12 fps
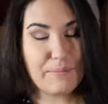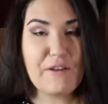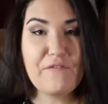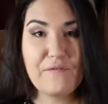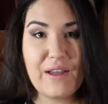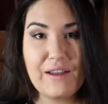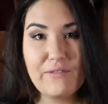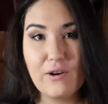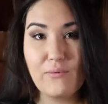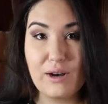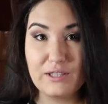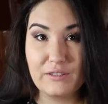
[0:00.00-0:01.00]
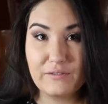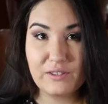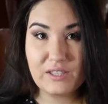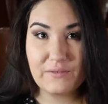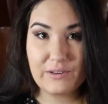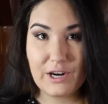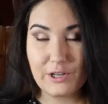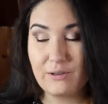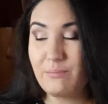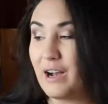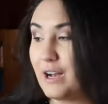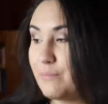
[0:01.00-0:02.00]
My favorite one, the first ever
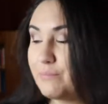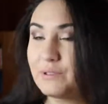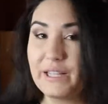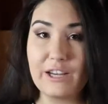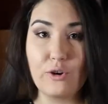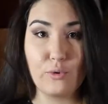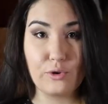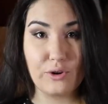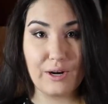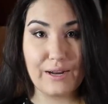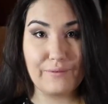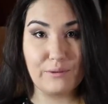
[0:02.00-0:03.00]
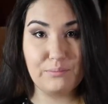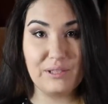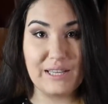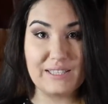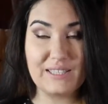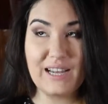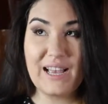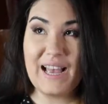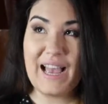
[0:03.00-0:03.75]
Colourpop like order I ever placed,